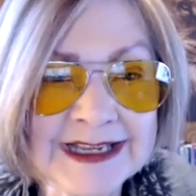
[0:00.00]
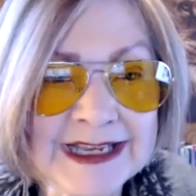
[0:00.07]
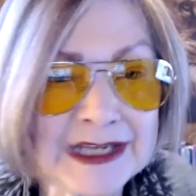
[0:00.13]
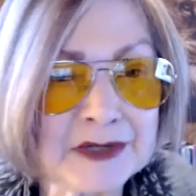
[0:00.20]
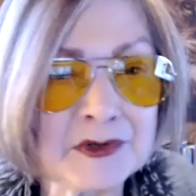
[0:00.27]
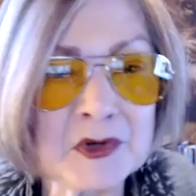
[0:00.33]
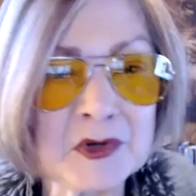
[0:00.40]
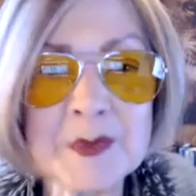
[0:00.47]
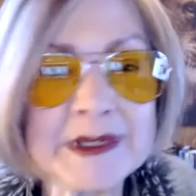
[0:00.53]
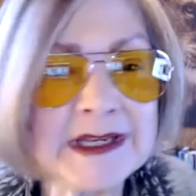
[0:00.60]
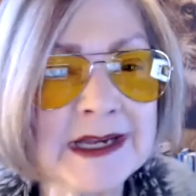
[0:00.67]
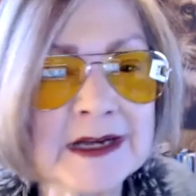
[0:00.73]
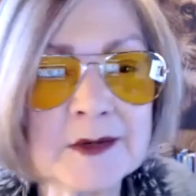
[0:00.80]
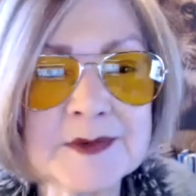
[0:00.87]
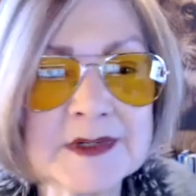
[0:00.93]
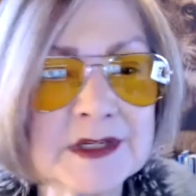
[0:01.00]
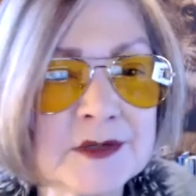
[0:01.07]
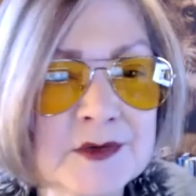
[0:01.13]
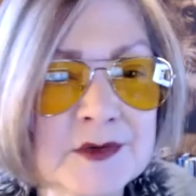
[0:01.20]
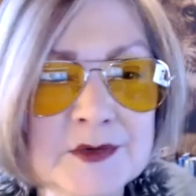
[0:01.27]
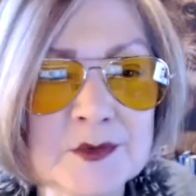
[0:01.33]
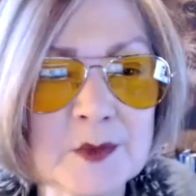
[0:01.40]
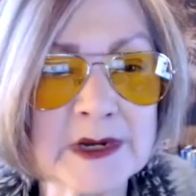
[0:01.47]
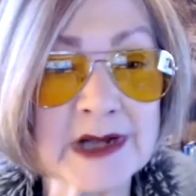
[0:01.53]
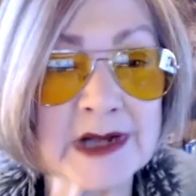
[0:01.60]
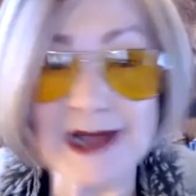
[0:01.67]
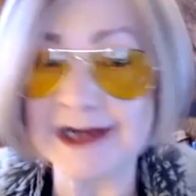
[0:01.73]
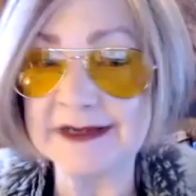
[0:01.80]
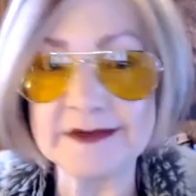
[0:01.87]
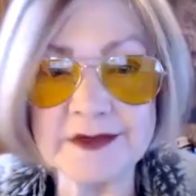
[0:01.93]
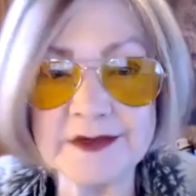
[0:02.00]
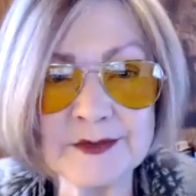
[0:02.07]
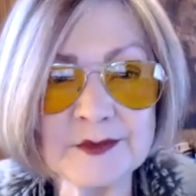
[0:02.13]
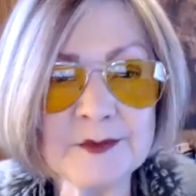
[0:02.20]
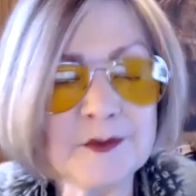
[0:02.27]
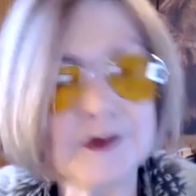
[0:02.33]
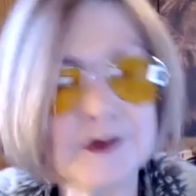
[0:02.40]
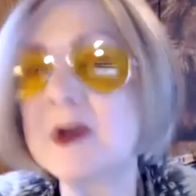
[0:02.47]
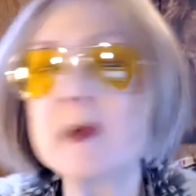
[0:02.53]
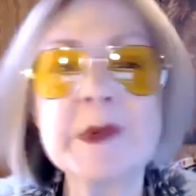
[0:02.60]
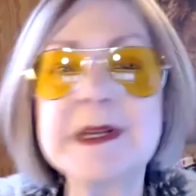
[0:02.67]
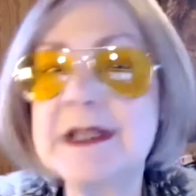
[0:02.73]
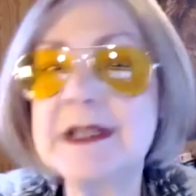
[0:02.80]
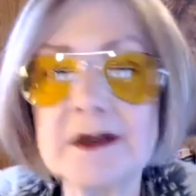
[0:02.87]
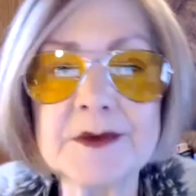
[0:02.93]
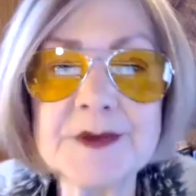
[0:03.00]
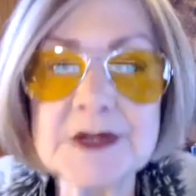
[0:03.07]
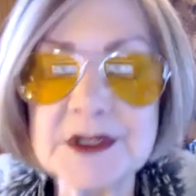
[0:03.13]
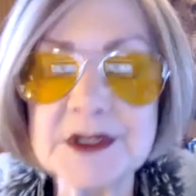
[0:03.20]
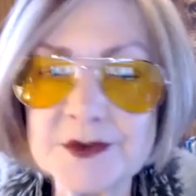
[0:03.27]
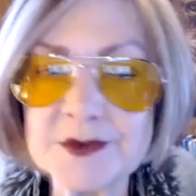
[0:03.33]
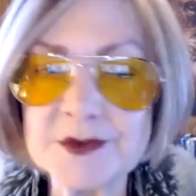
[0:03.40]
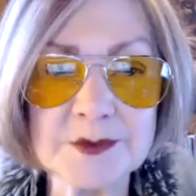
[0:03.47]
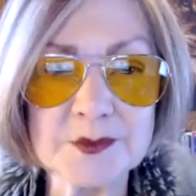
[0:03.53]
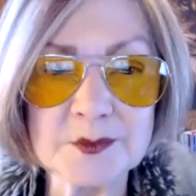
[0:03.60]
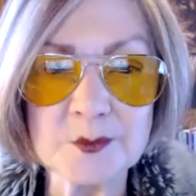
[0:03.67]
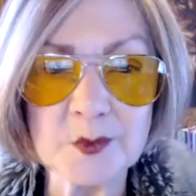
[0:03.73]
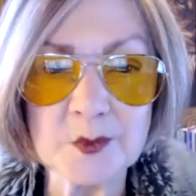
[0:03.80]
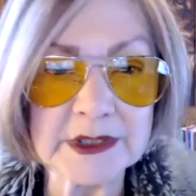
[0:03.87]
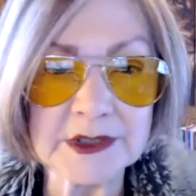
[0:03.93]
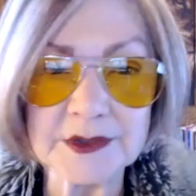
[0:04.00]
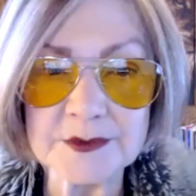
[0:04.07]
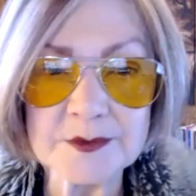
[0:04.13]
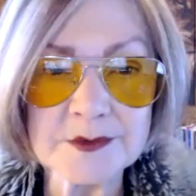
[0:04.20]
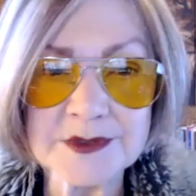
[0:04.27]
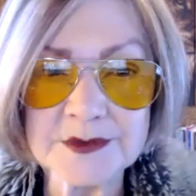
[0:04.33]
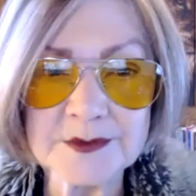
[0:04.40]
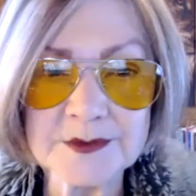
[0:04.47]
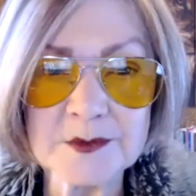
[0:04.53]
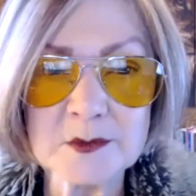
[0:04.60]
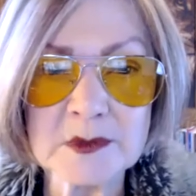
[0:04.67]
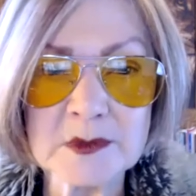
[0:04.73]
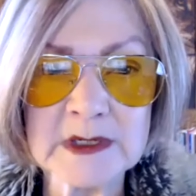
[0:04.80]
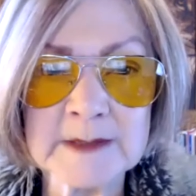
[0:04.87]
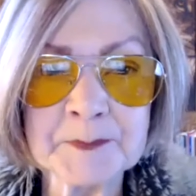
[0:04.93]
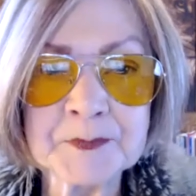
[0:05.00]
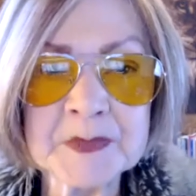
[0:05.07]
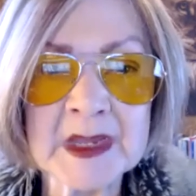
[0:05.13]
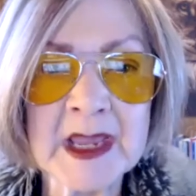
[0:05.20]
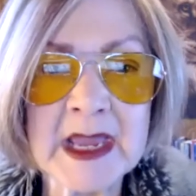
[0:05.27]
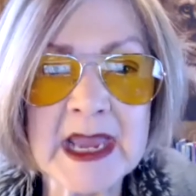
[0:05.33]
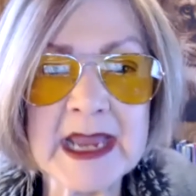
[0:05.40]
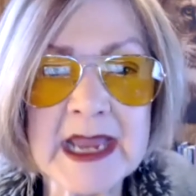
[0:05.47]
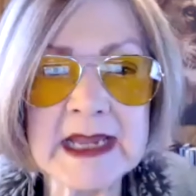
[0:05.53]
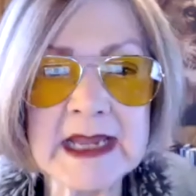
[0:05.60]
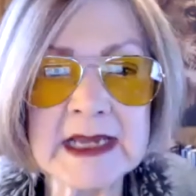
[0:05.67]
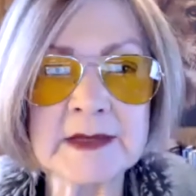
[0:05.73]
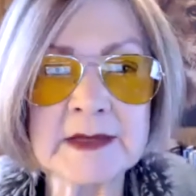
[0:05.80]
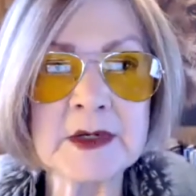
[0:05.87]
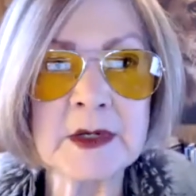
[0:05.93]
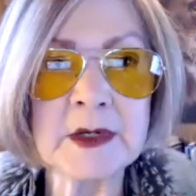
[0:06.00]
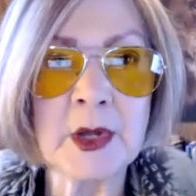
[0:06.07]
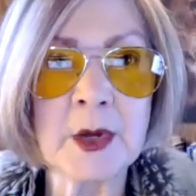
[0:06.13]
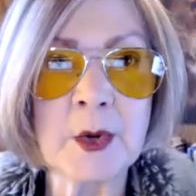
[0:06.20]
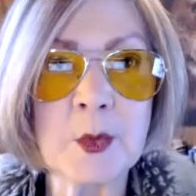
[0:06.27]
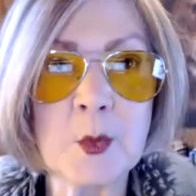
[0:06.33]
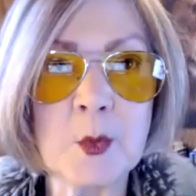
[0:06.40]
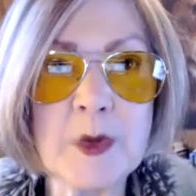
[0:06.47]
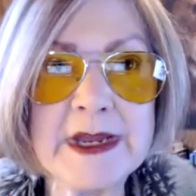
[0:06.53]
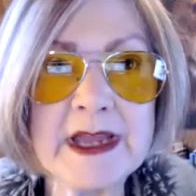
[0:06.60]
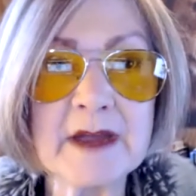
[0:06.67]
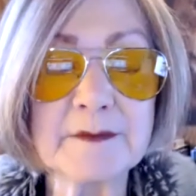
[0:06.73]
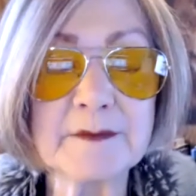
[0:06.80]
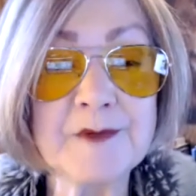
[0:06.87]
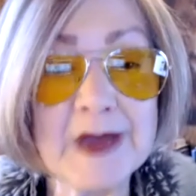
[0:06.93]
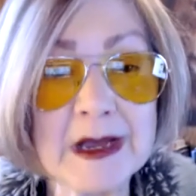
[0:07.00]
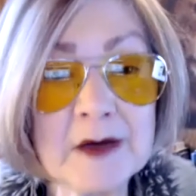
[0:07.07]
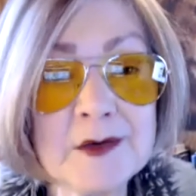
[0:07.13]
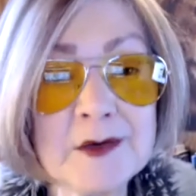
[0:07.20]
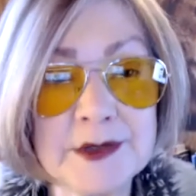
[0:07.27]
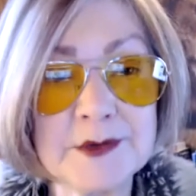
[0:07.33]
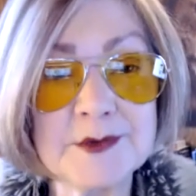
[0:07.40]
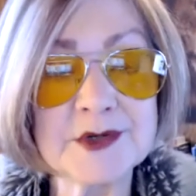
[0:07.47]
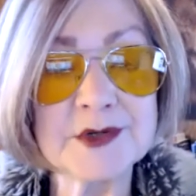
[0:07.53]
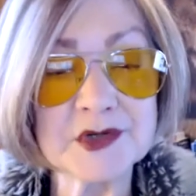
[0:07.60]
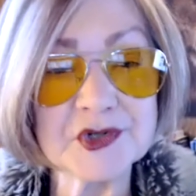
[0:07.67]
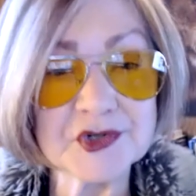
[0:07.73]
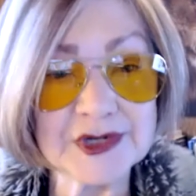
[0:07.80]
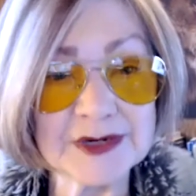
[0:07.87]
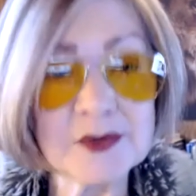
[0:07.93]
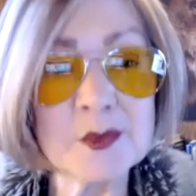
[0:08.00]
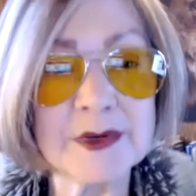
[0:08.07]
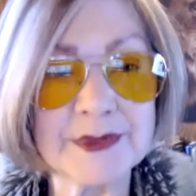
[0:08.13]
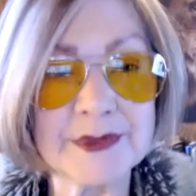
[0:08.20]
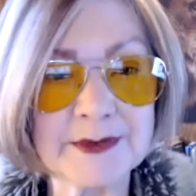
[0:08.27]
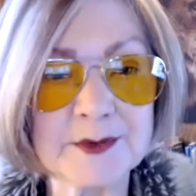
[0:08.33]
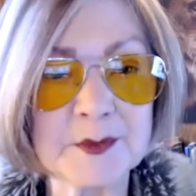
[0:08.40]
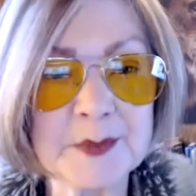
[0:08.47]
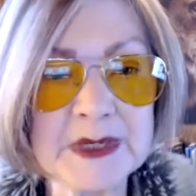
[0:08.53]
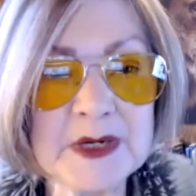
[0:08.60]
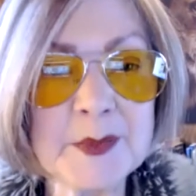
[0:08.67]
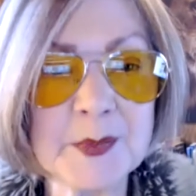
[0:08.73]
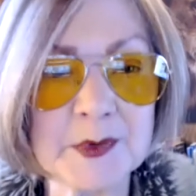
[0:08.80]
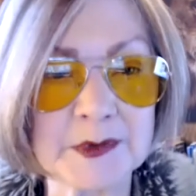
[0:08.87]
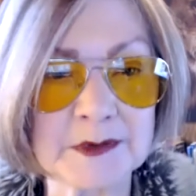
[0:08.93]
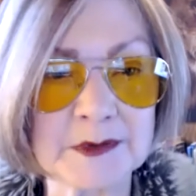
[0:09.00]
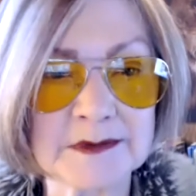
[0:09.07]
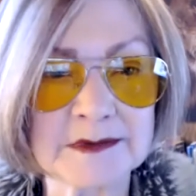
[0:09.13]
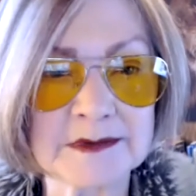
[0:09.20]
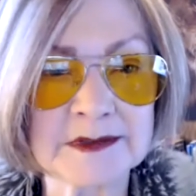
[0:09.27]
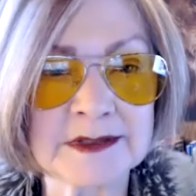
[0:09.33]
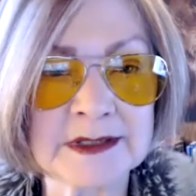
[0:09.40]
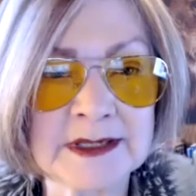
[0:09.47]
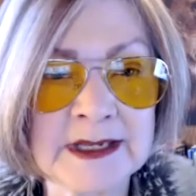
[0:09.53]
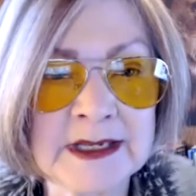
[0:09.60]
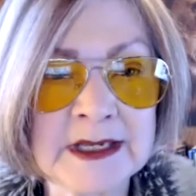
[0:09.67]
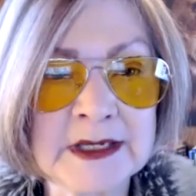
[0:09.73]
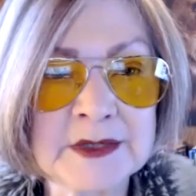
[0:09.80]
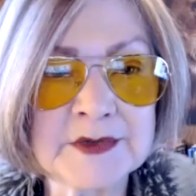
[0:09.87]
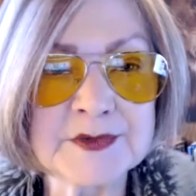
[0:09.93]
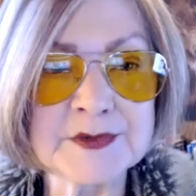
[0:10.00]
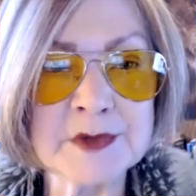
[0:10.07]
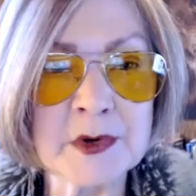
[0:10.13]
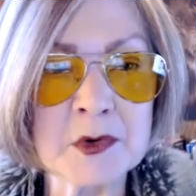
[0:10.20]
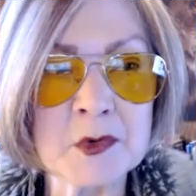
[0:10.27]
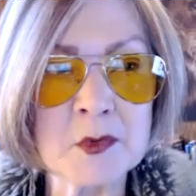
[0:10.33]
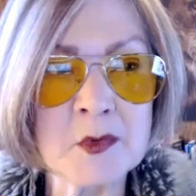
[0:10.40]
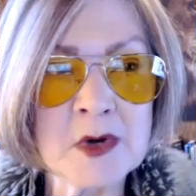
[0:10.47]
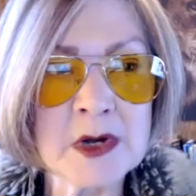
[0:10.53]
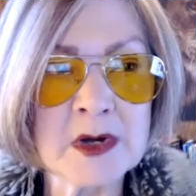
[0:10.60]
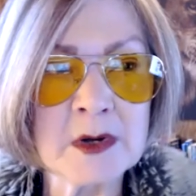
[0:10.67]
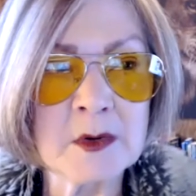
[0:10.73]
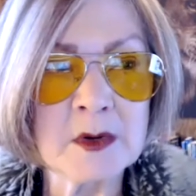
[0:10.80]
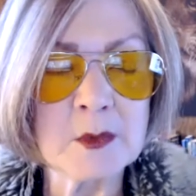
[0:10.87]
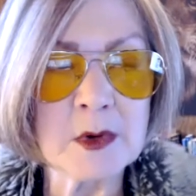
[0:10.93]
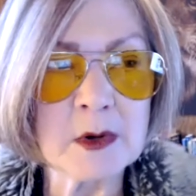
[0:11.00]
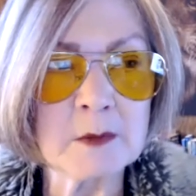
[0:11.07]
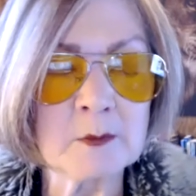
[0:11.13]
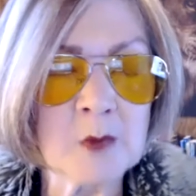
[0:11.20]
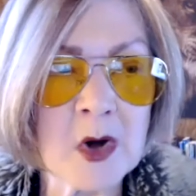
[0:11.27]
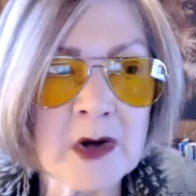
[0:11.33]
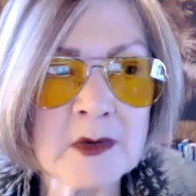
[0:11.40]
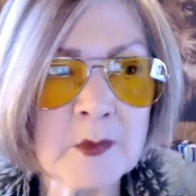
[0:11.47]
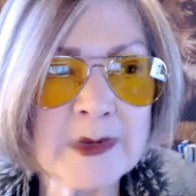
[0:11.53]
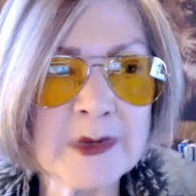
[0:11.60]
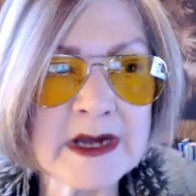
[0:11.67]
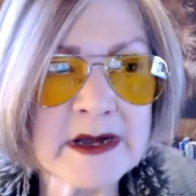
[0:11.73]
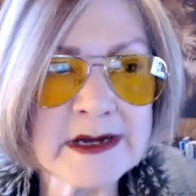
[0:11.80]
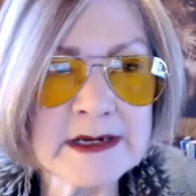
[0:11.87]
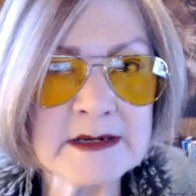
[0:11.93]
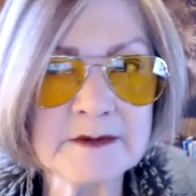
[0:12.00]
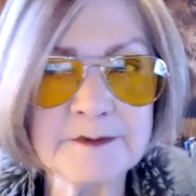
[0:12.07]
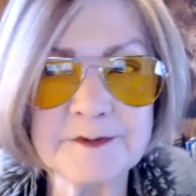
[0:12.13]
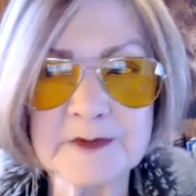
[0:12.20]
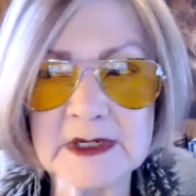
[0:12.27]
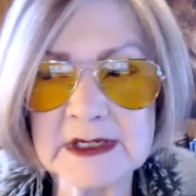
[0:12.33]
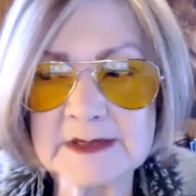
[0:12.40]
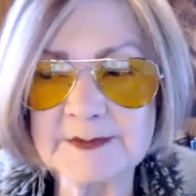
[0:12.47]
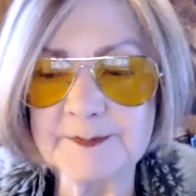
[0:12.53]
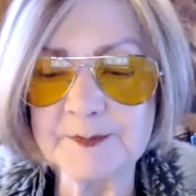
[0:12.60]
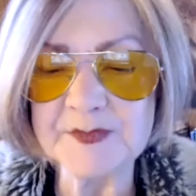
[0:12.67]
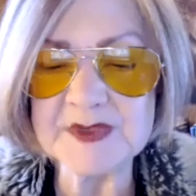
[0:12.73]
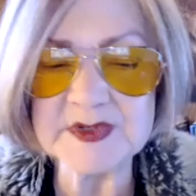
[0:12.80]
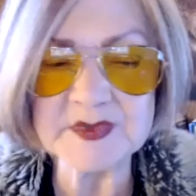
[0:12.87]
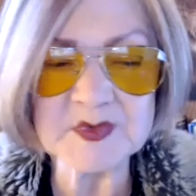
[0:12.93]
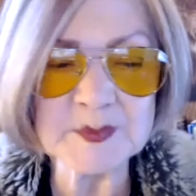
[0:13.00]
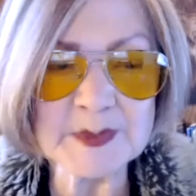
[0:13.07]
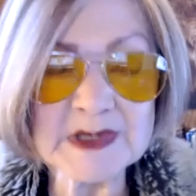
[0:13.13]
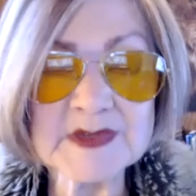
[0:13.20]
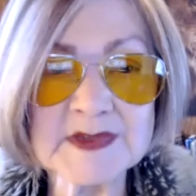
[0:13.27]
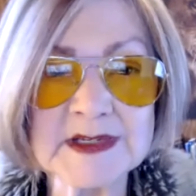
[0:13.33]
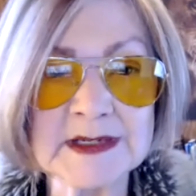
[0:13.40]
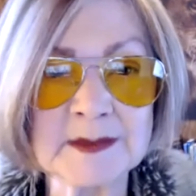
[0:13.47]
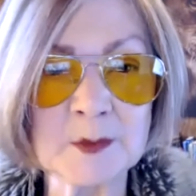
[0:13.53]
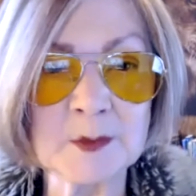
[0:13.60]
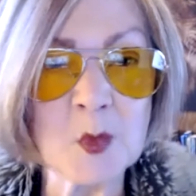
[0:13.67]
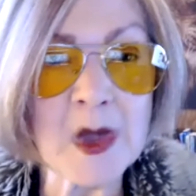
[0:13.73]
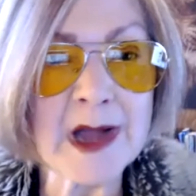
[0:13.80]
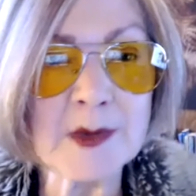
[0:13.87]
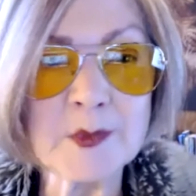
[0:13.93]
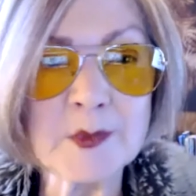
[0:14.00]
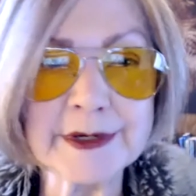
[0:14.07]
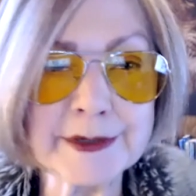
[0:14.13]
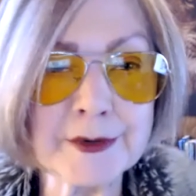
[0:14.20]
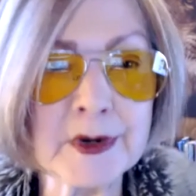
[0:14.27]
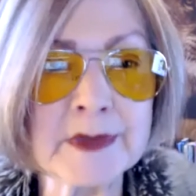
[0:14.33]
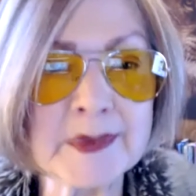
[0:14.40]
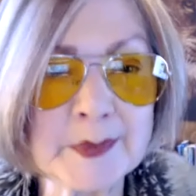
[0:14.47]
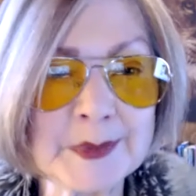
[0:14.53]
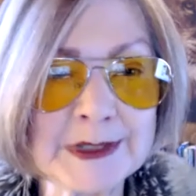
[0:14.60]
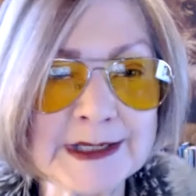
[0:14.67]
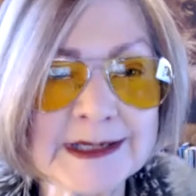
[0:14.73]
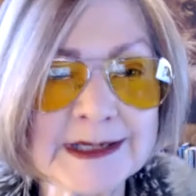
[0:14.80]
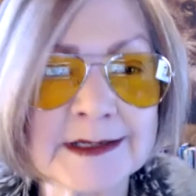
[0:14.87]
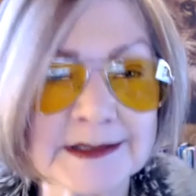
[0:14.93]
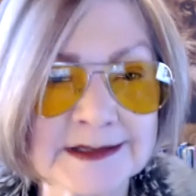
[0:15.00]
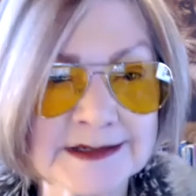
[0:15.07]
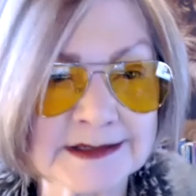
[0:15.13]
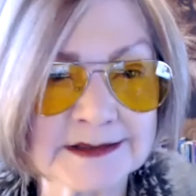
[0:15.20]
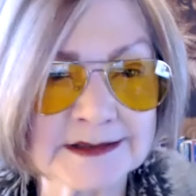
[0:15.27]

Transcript: and yeah. nobody else can do what I do. Nobody else can do what you do. And we have value to share with other people. So, aren't we kind of uh, dismissing why we're here on the planet